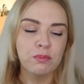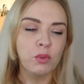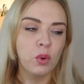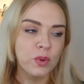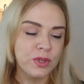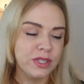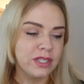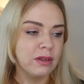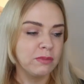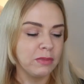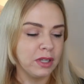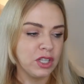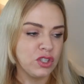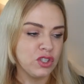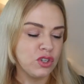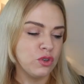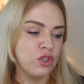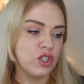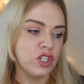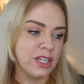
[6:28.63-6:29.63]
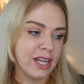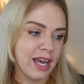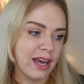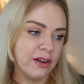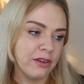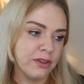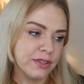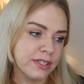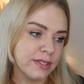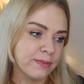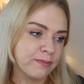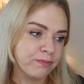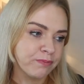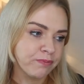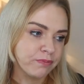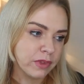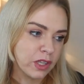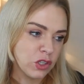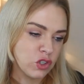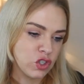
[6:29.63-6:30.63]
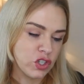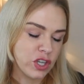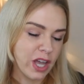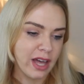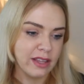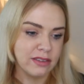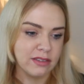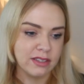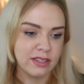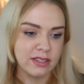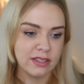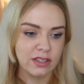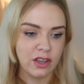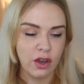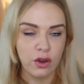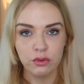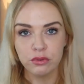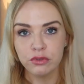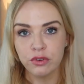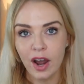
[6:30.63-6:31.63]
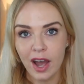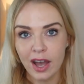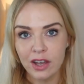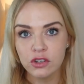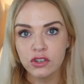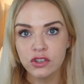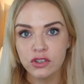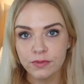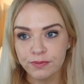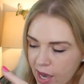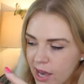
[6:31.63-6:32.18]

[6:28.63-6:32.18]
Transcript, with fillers: more similar to Chanel's Chance Eau Fraiche.